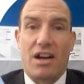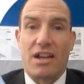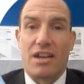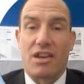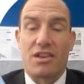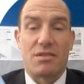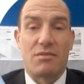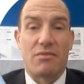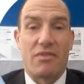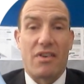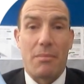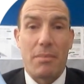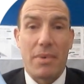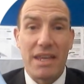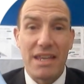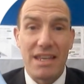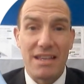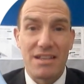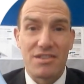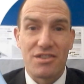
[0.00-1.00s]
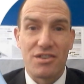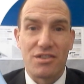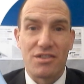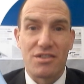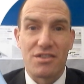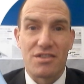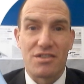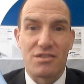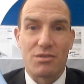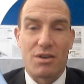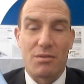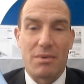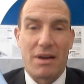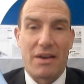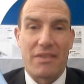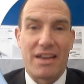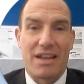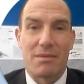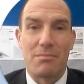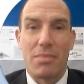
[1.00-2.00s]
I know some of our PE students talk
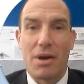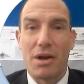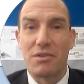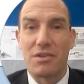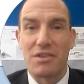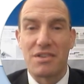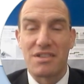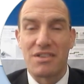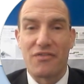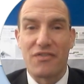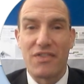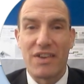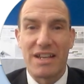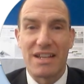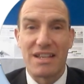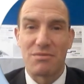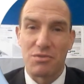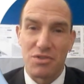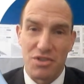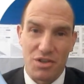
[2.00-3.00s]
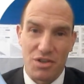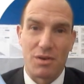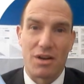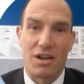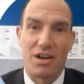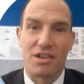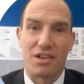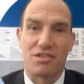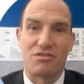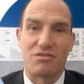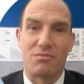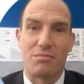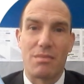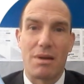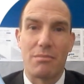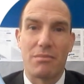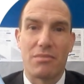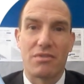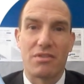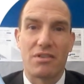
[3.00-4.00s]
about their components of fitness, which are quite hard to
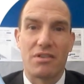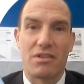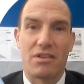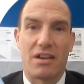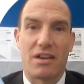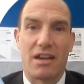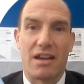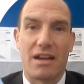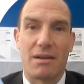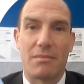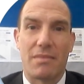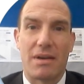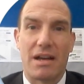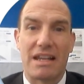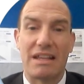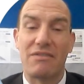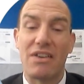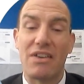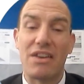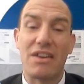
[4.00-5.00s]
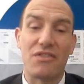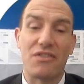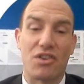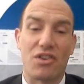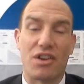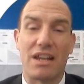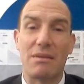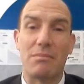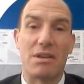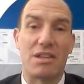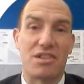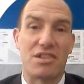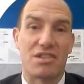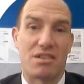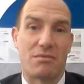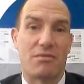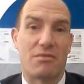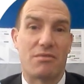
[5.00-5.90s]
remember, and they've even got an image,